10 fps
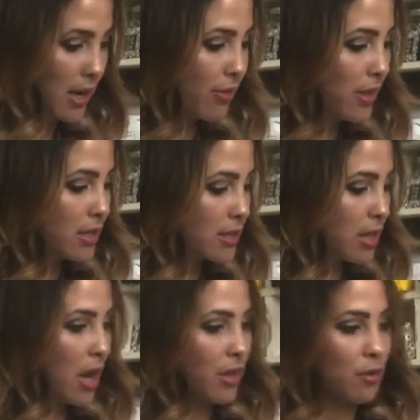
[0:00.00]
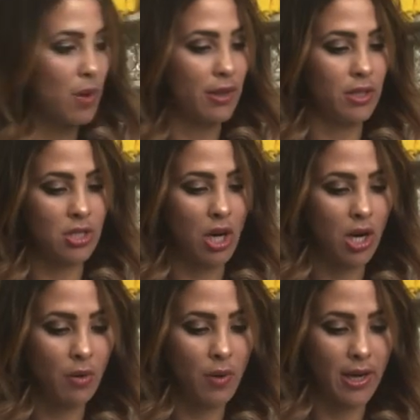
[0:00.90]
And this other one, the
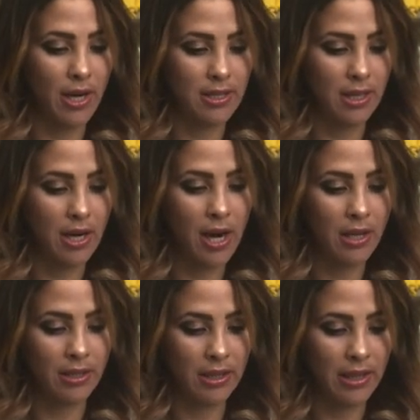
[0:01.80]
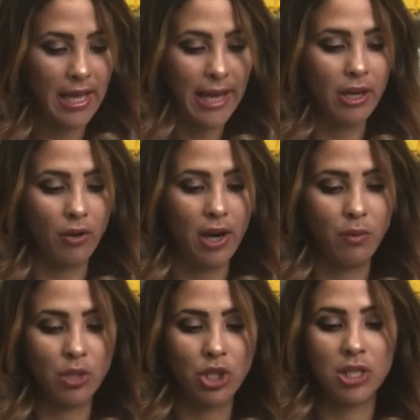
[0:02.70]
dark one, is a cotton
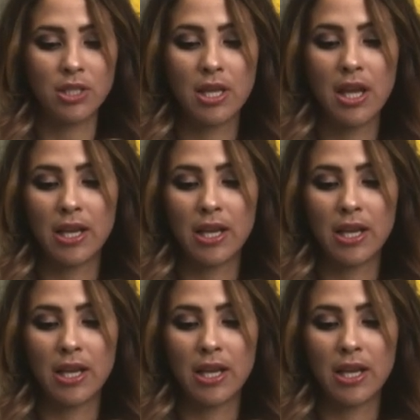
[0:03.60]
lycra, which is